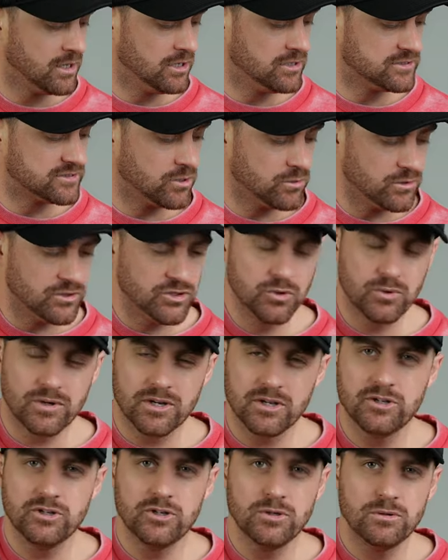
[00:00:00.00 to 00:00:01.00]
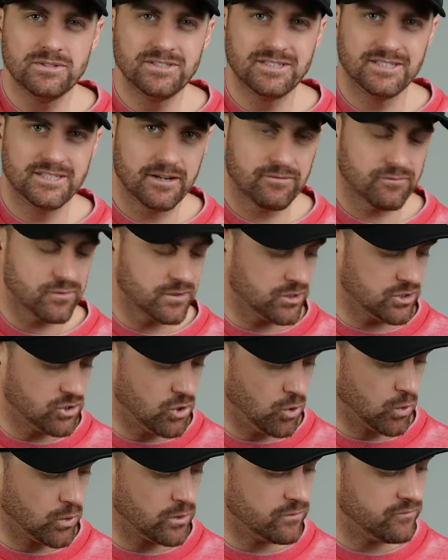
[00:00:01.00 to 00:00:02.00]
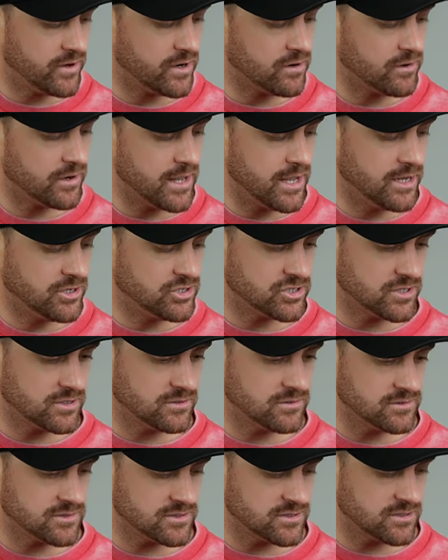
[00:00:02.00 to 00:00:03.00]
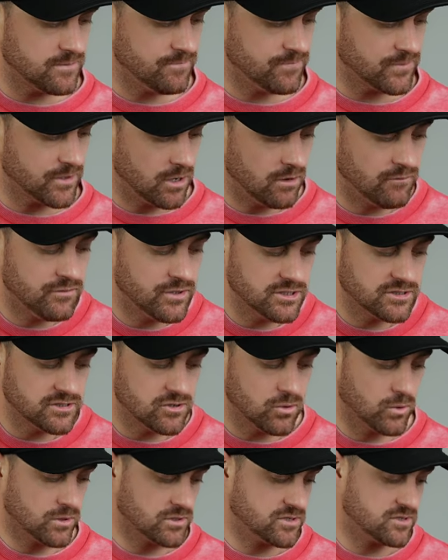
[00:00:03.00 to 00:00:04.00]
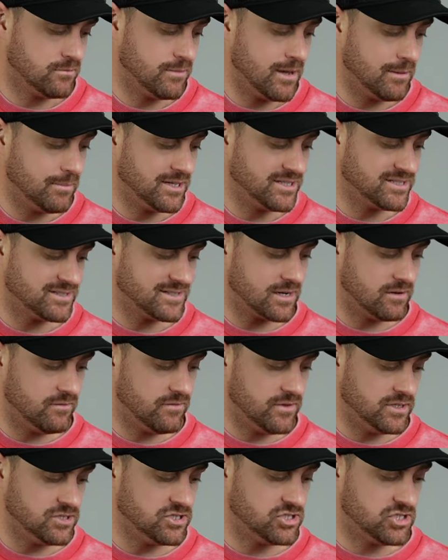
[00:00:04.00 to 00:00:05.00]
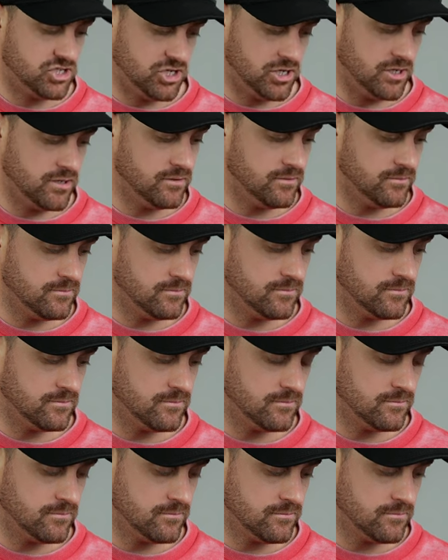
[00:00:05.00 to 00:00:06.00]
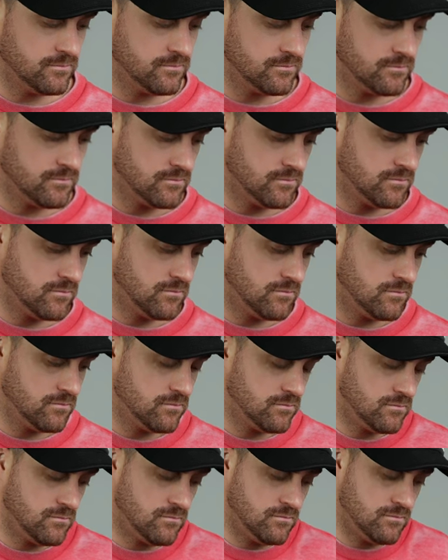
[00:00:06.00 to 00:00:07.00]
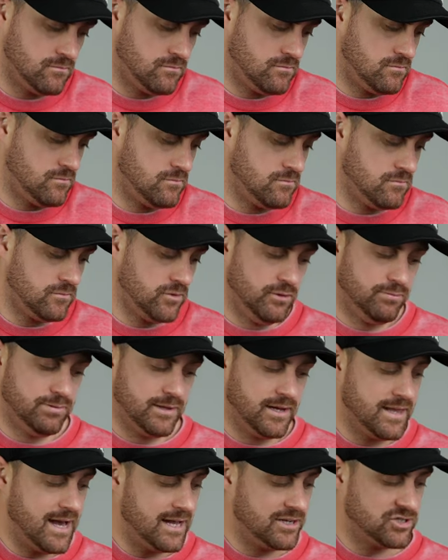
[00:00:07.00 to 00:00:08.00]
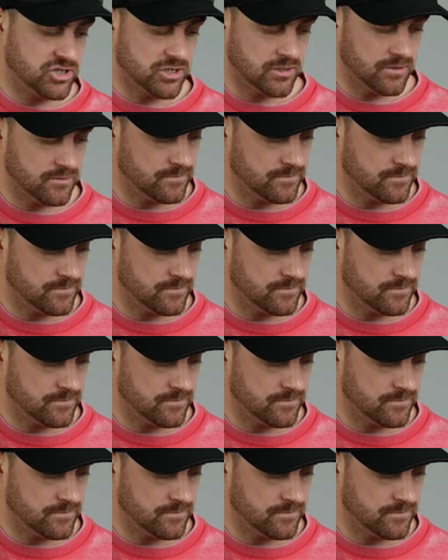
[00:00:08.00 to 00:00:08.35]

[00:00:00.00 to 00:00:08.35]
So you can use different chord variations of these chords. So maybe instead of this G, you play that G.